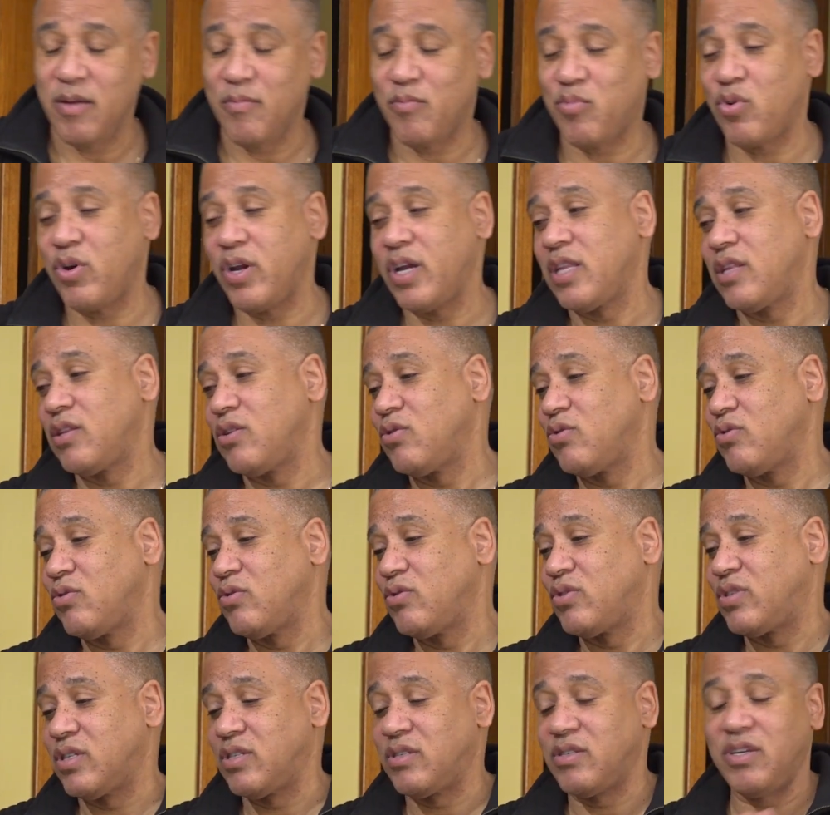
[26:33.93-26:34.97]

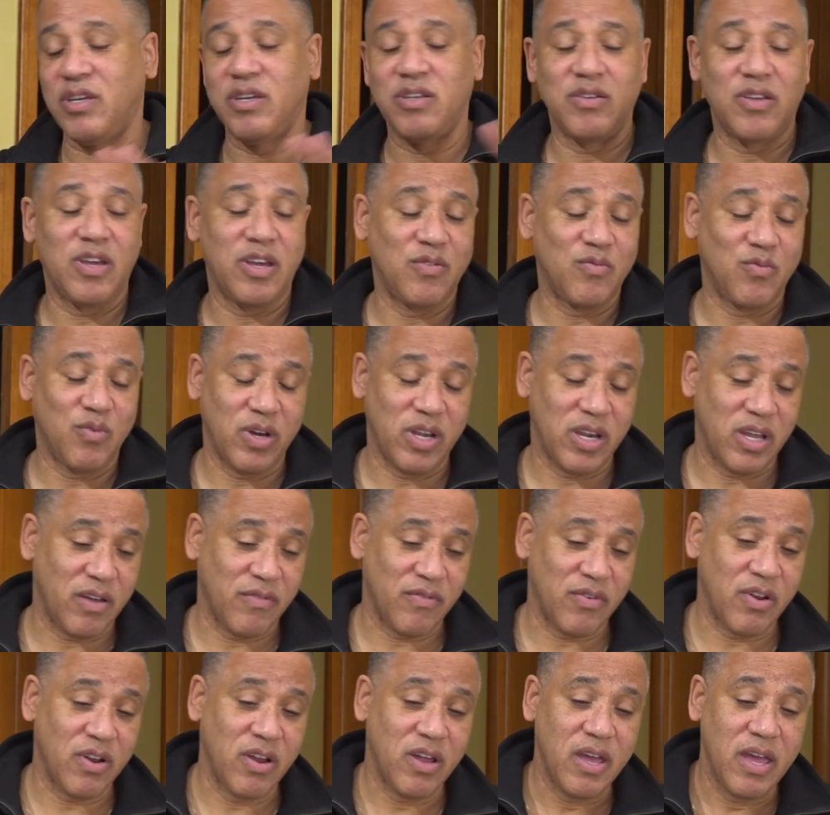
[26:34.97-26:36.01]
preludes and
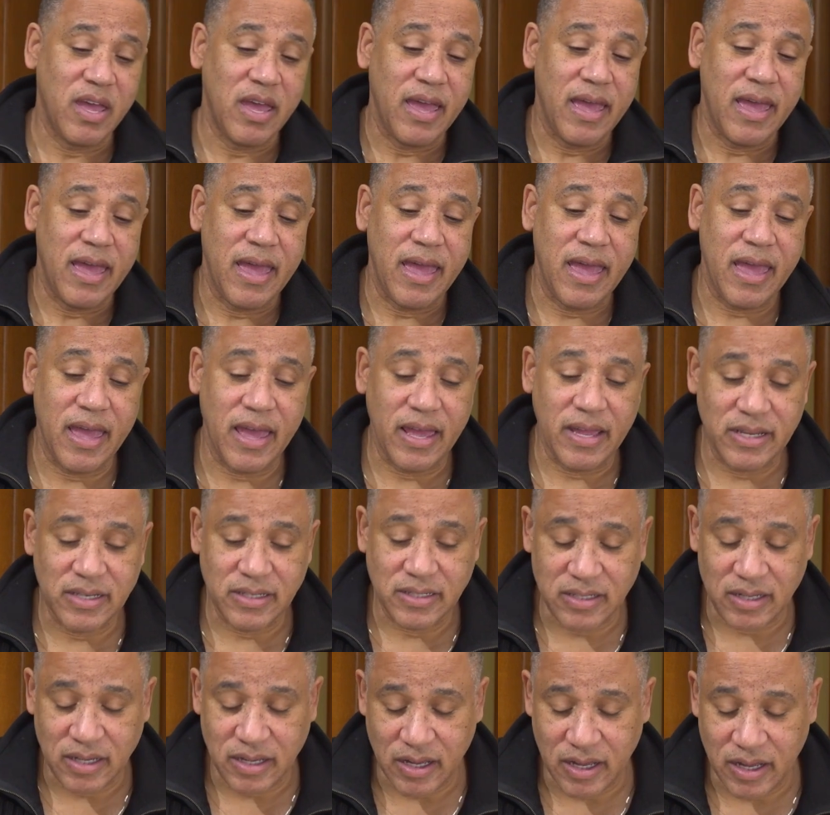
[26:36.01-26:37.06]
whatever,
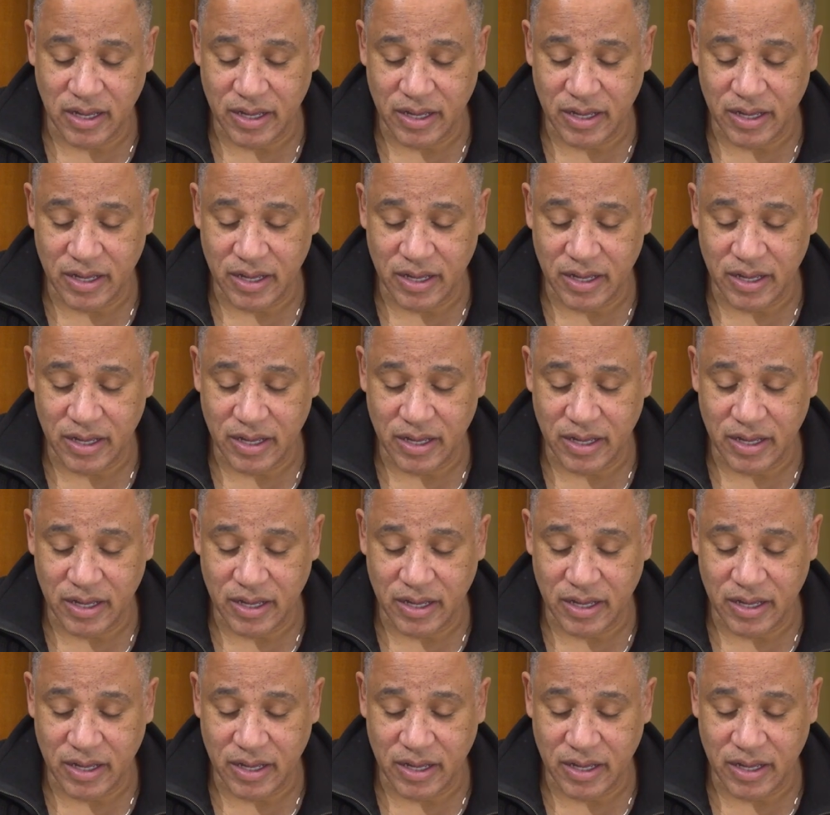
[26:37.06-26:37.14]
and